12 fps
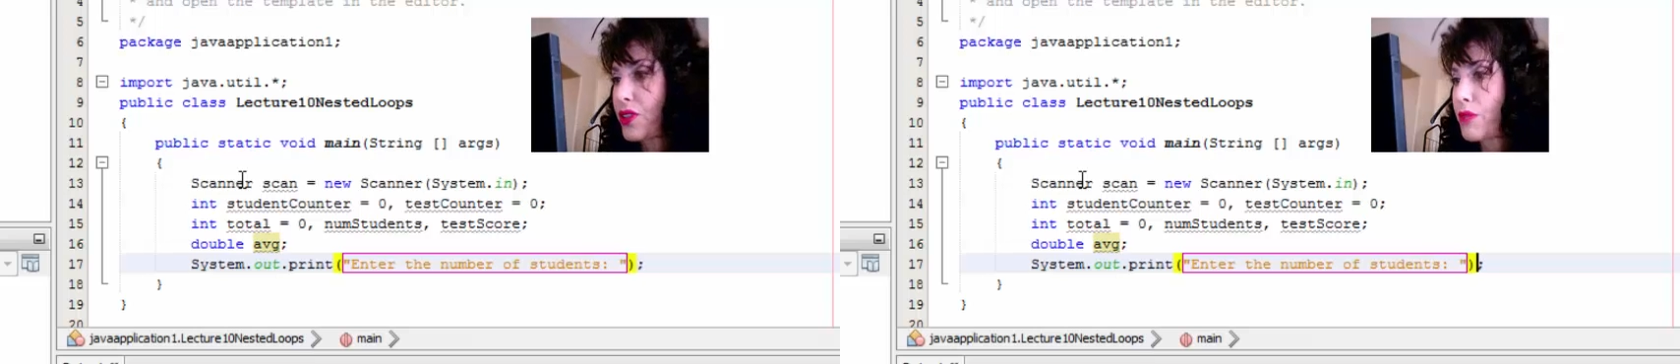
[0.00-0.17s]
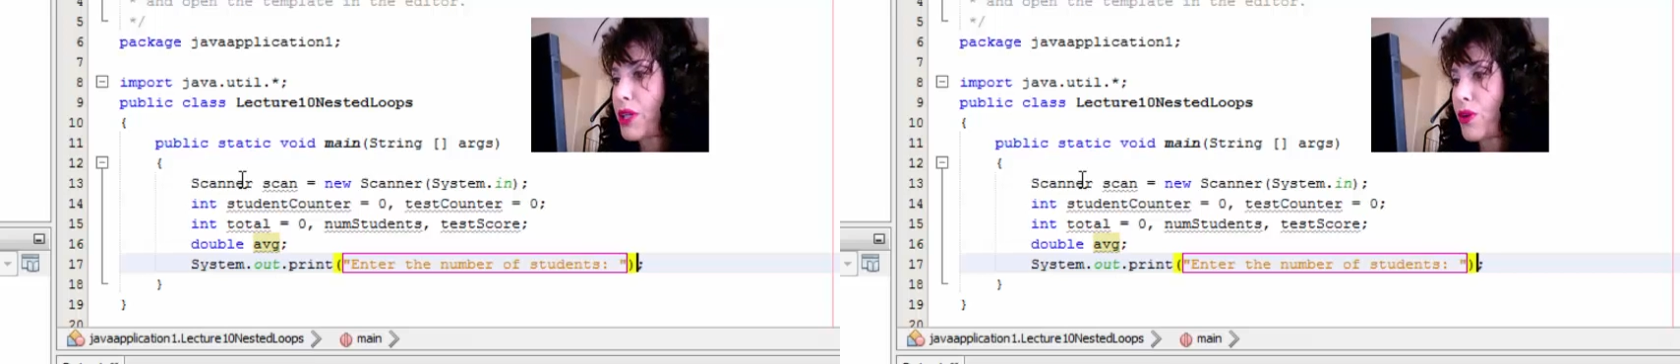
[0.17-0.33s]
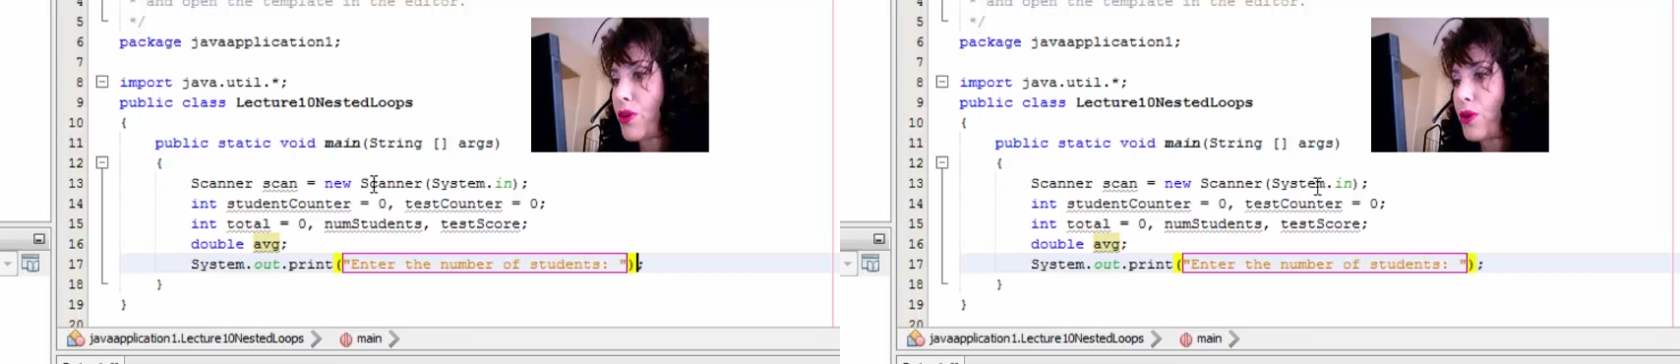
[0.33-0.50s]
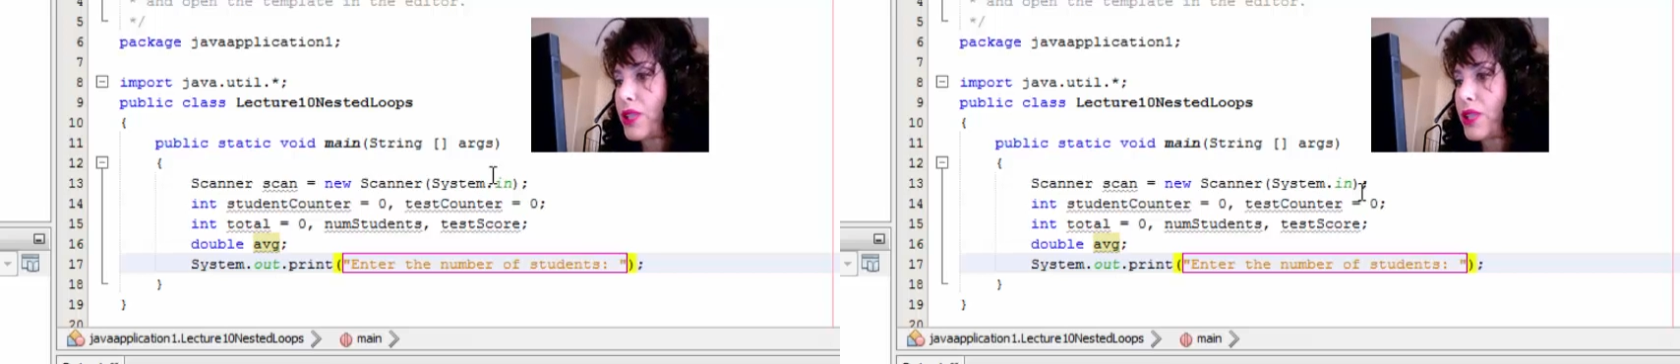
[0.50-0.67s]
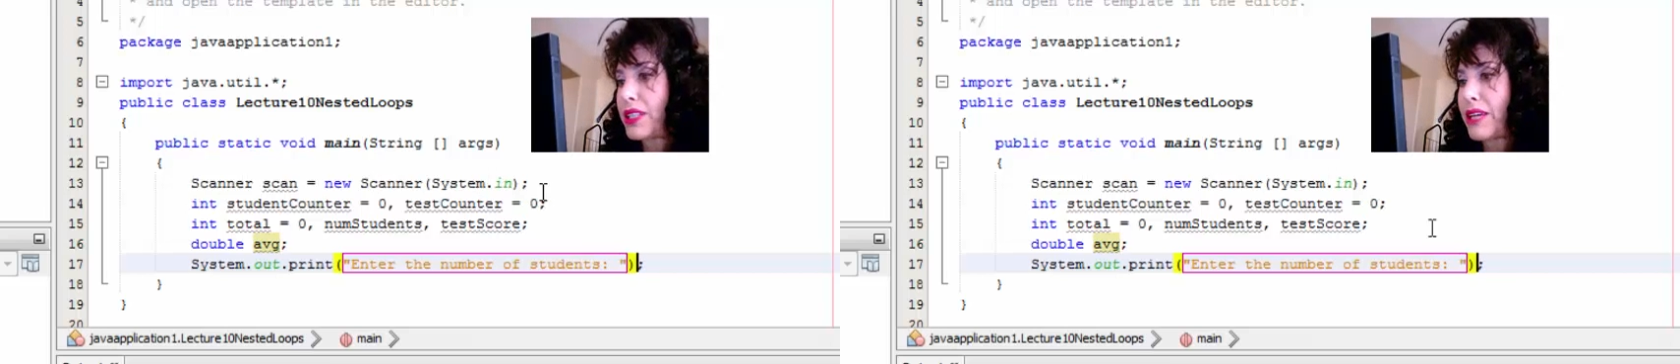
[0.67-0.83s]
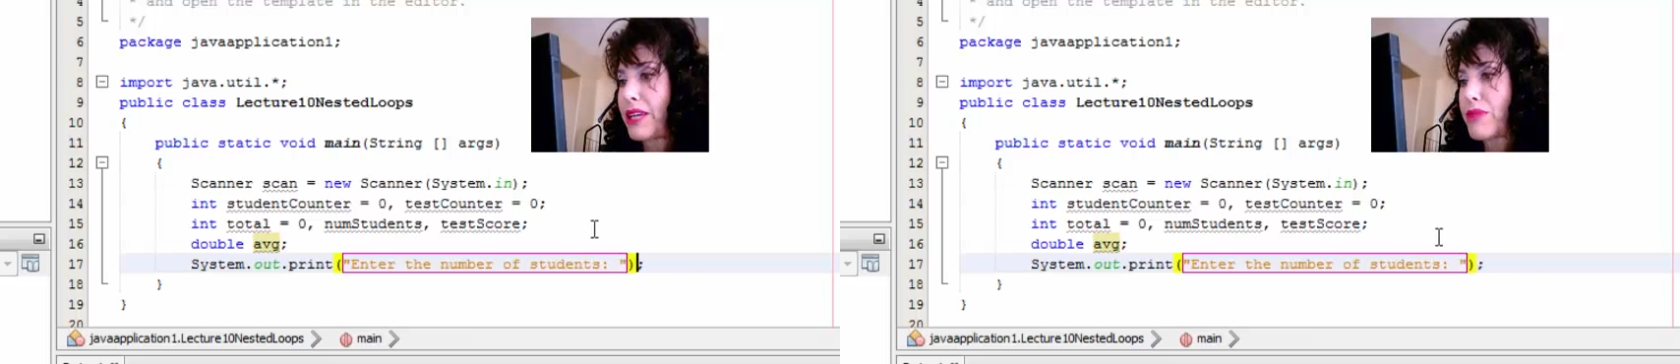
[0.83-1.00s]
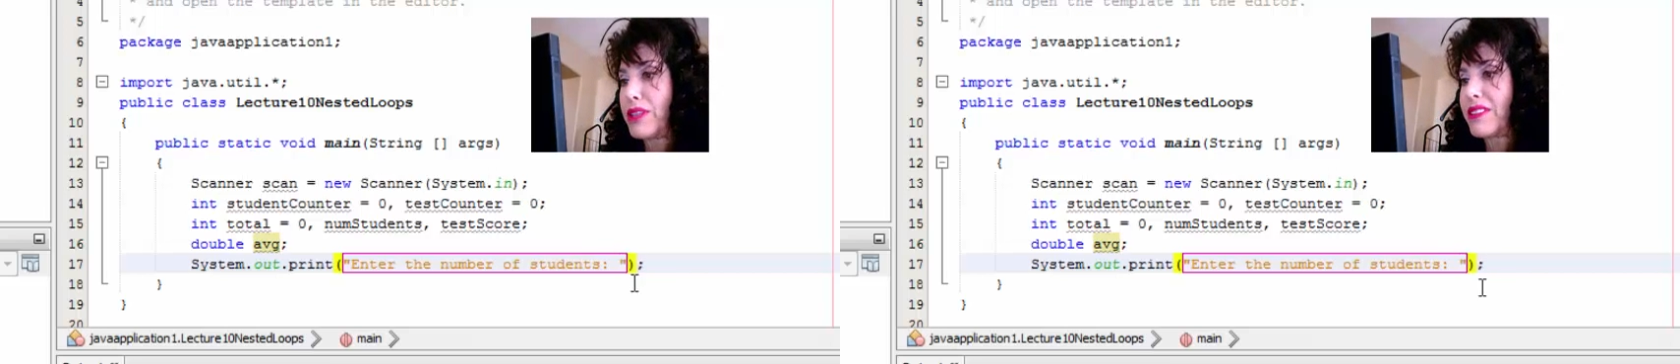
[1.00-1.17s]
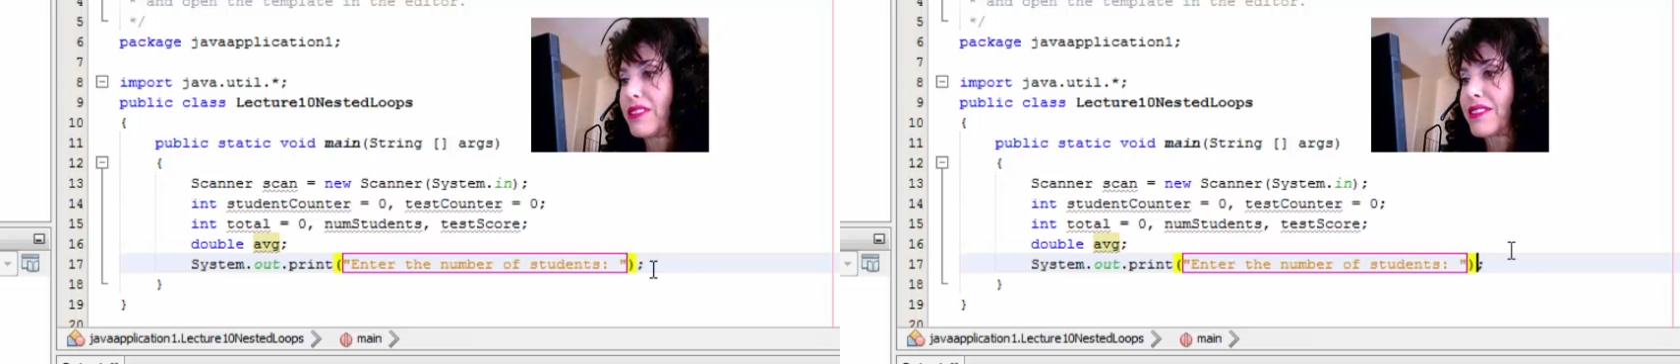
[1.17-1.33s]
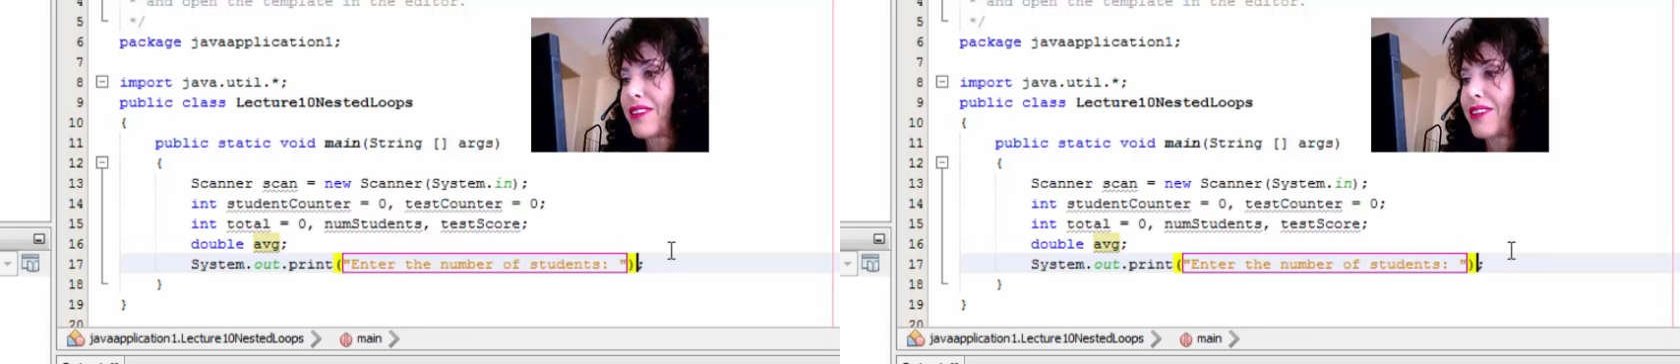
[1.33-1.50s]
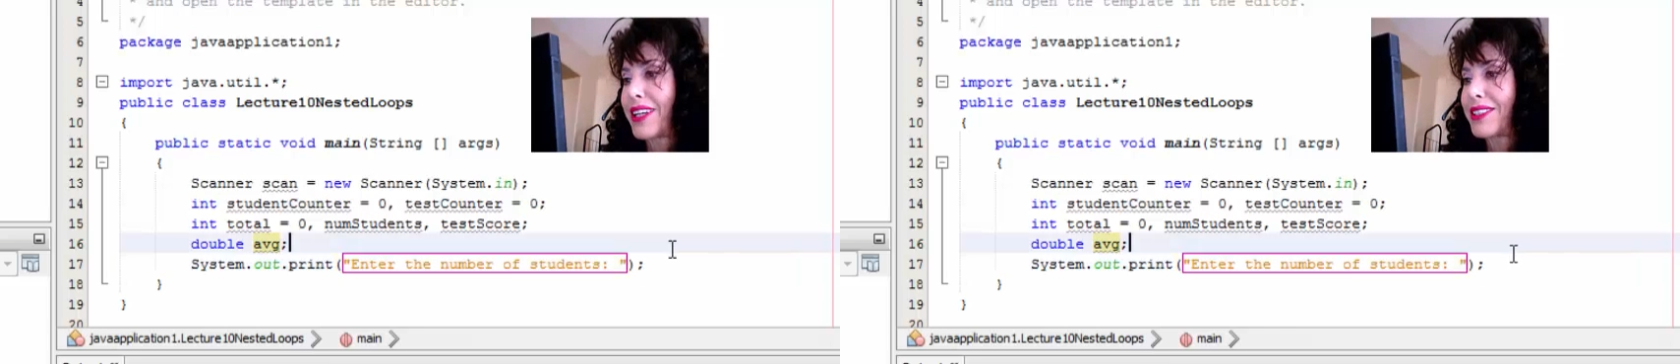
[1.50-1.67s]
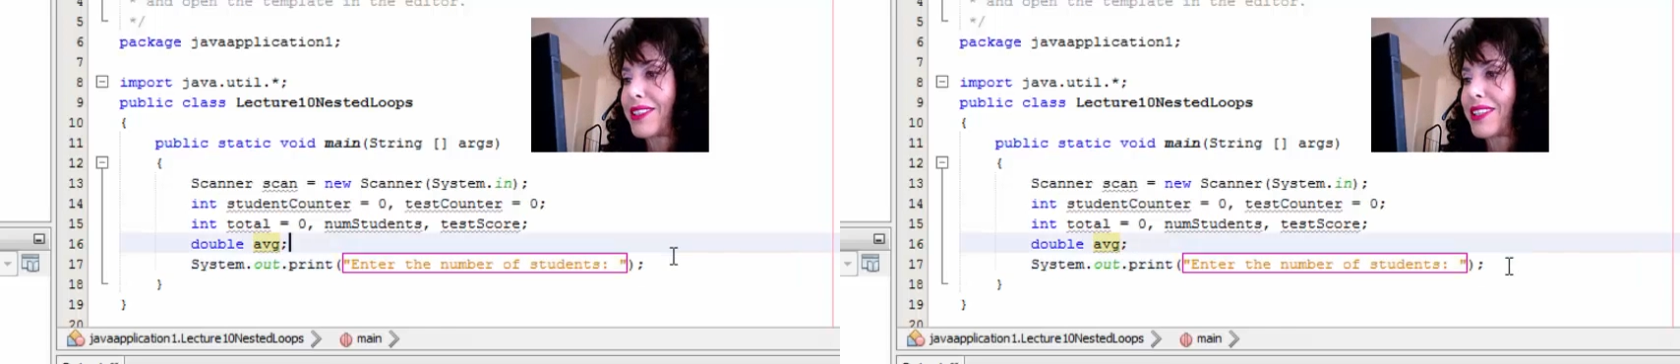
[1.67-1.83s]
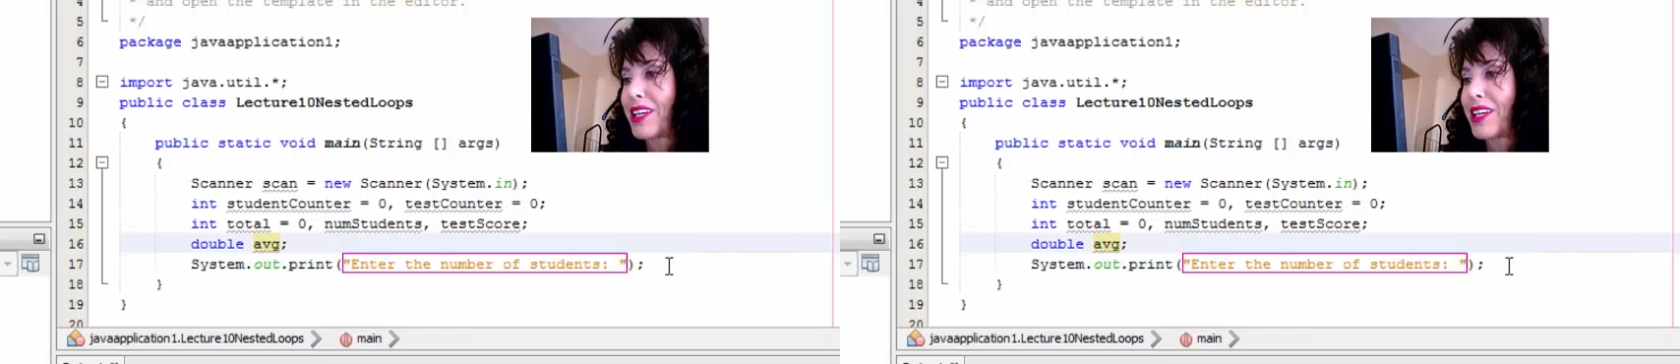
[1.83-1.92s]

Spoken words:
semicolon. NetBeans is nice.